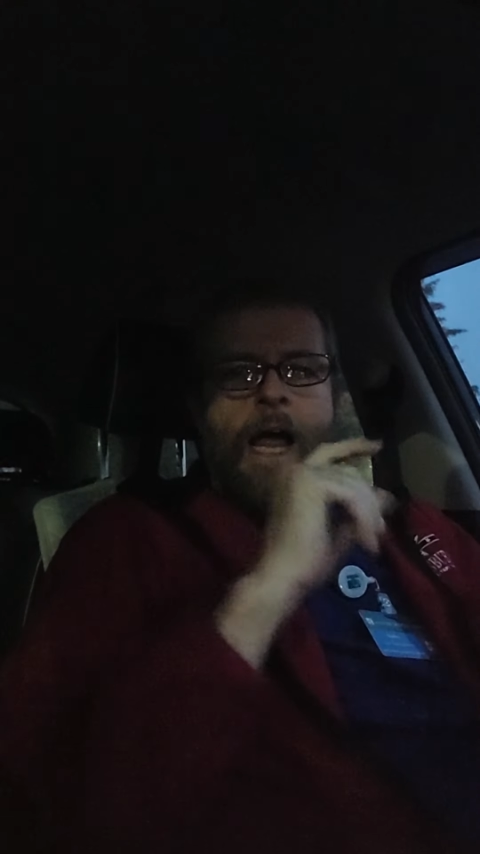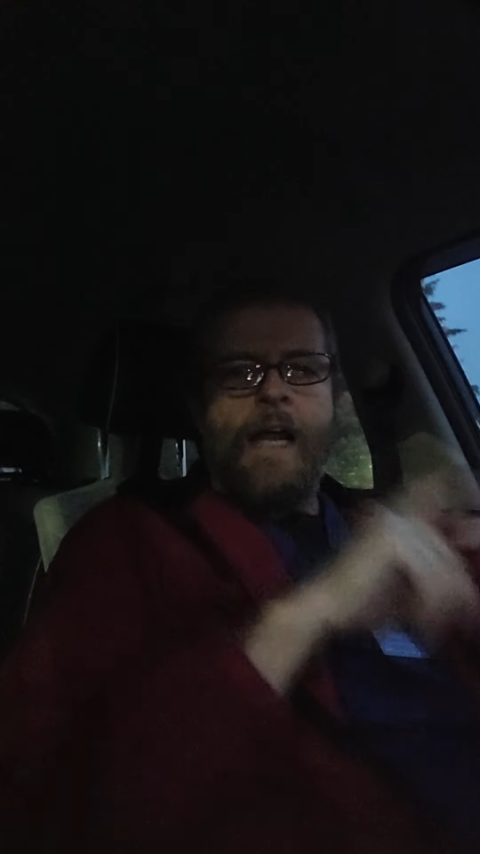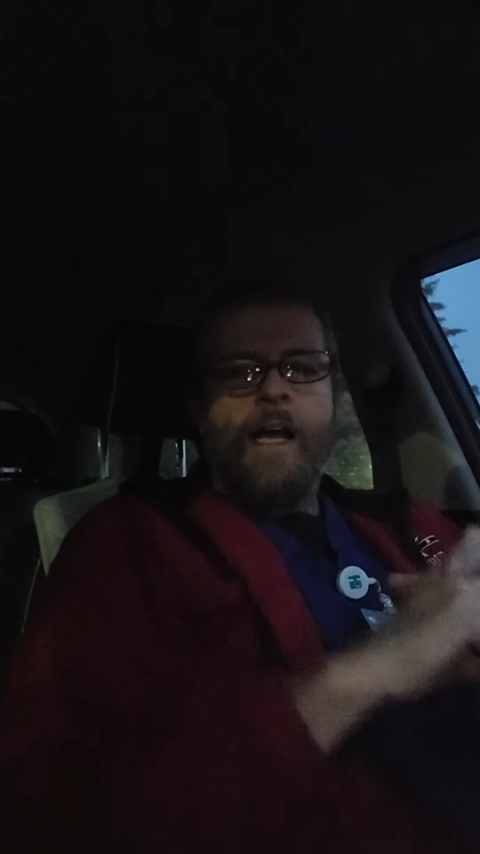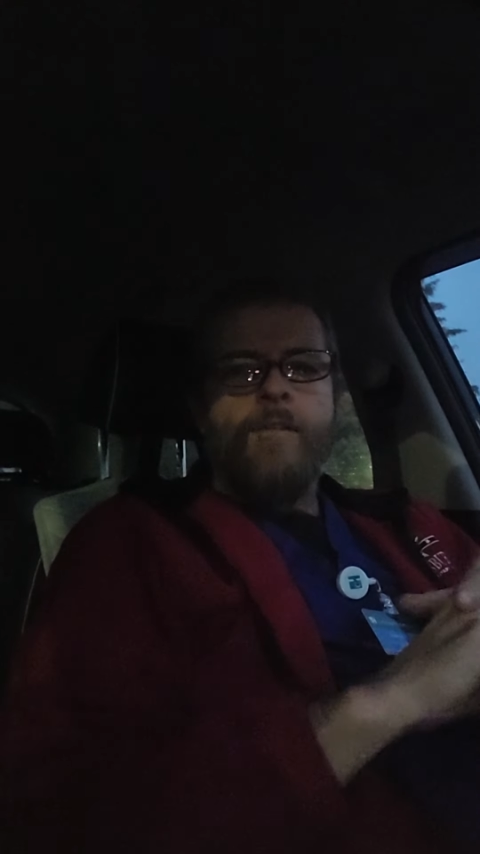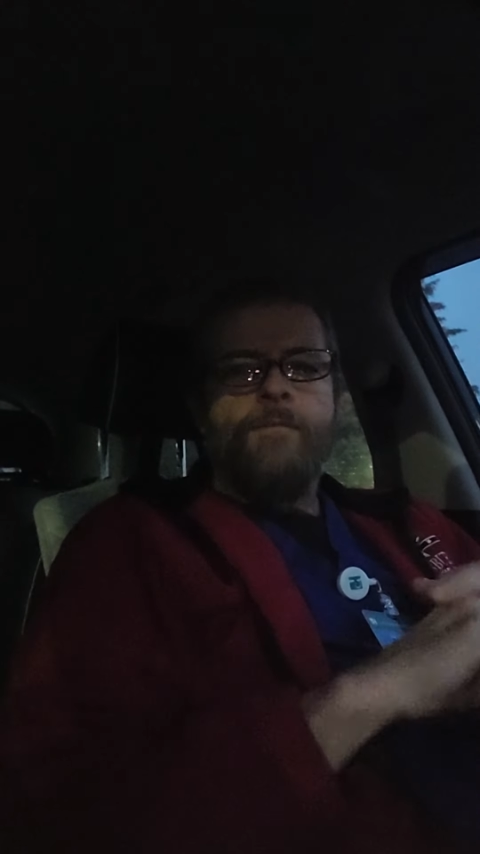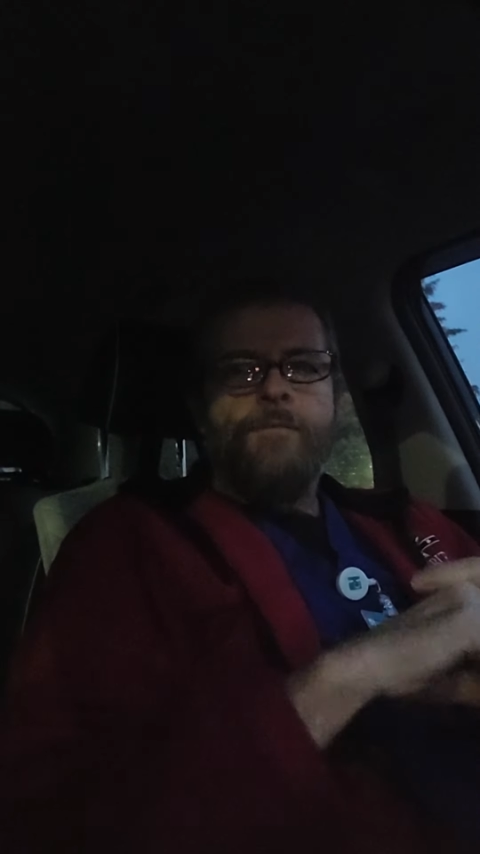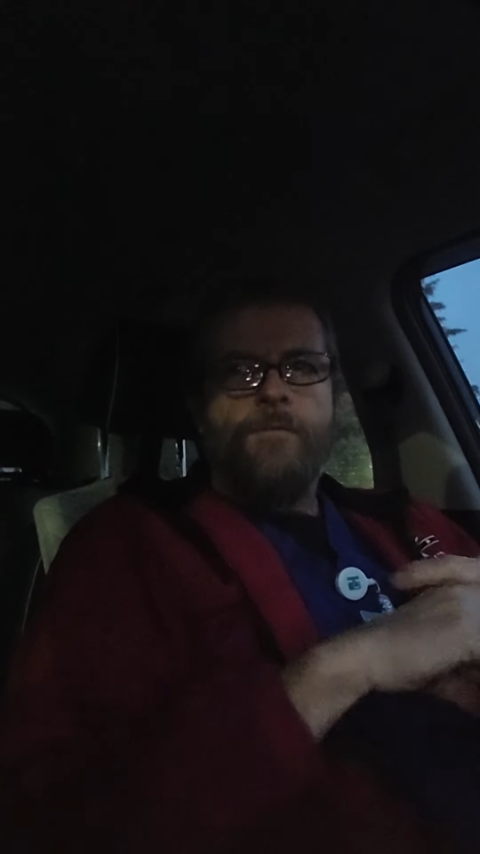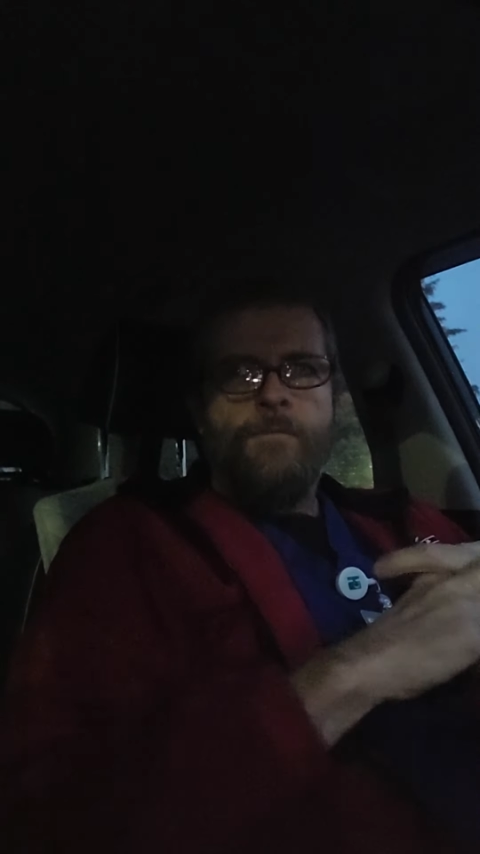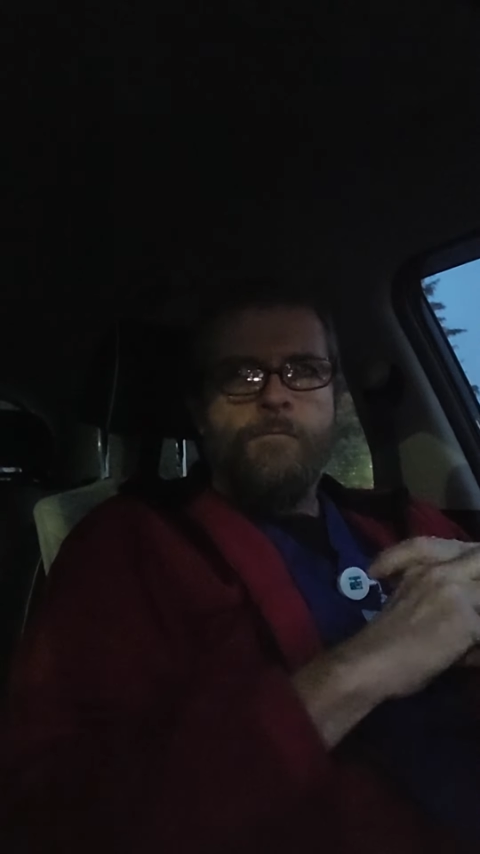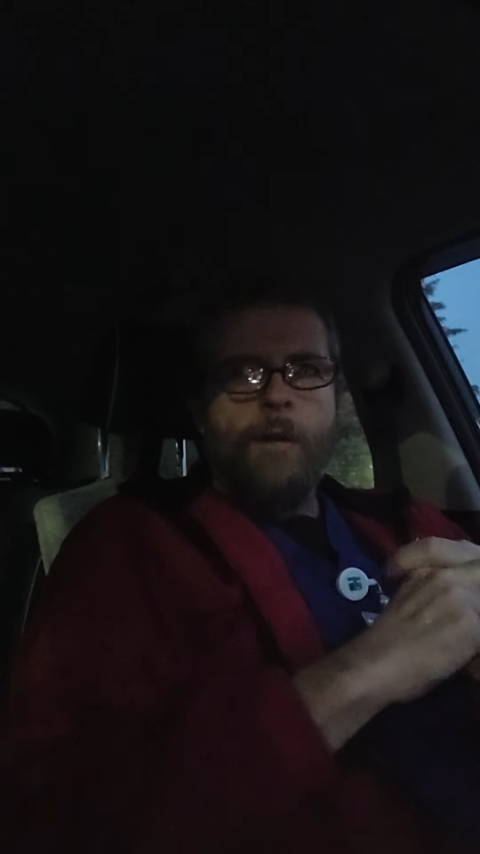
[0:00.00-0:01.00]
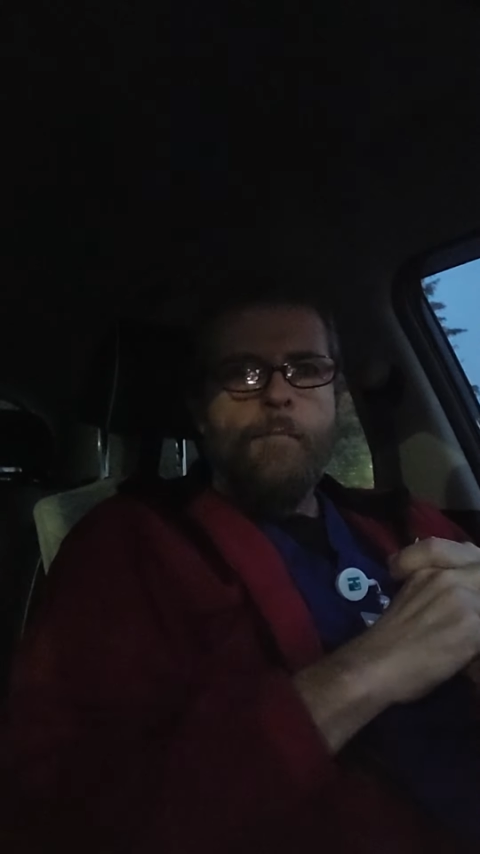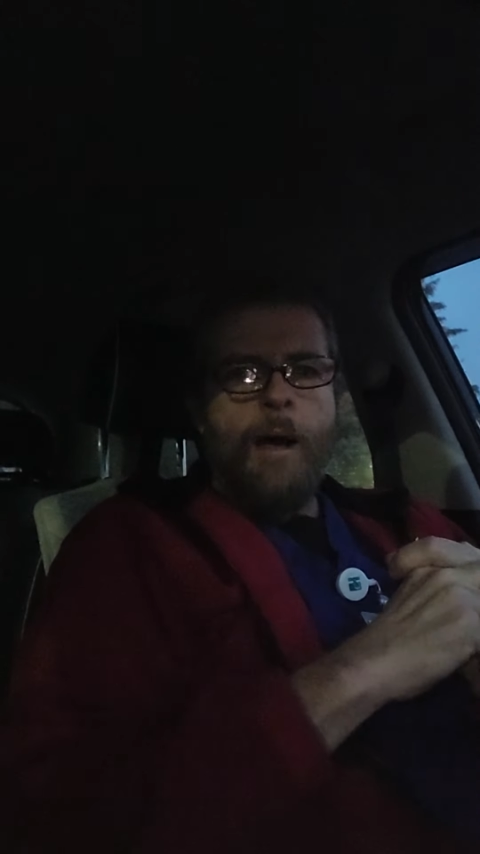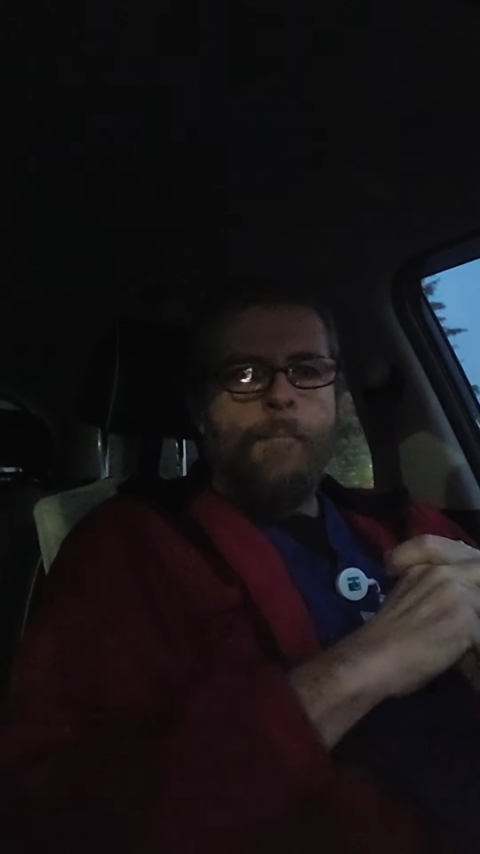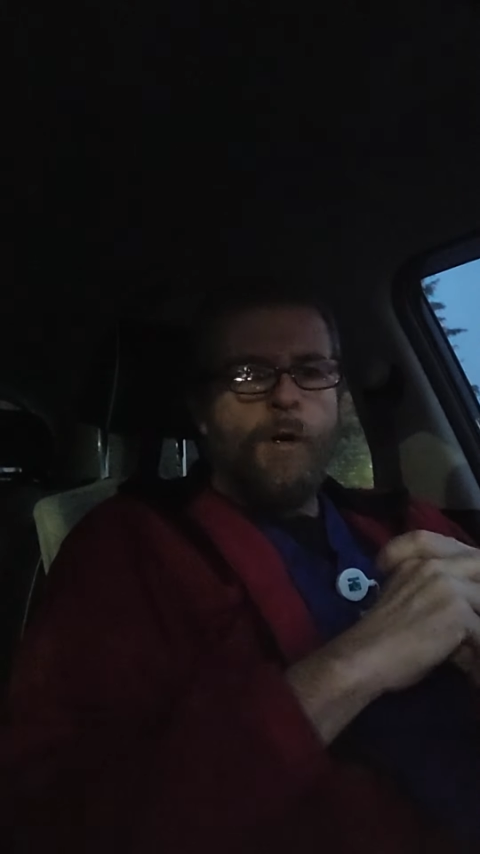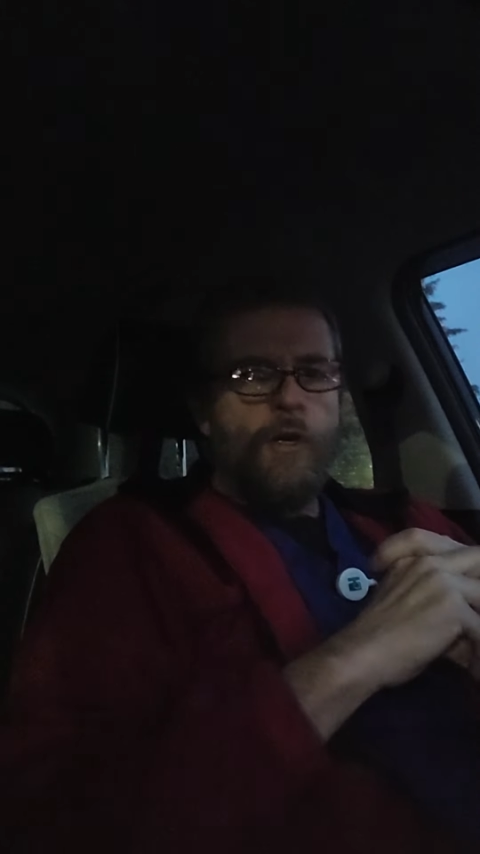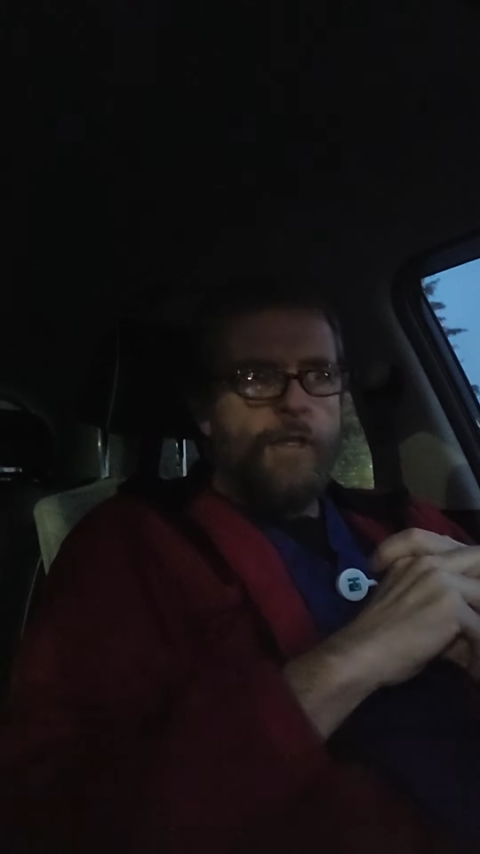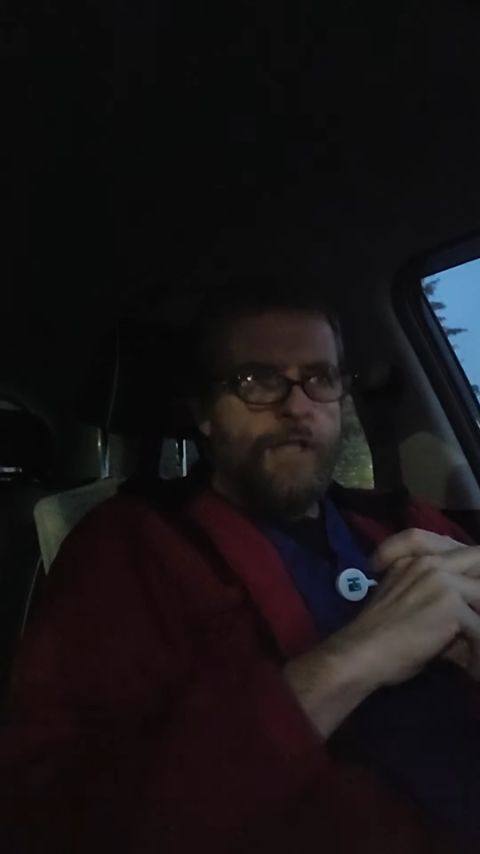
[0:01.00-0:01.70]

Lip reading: And I remembered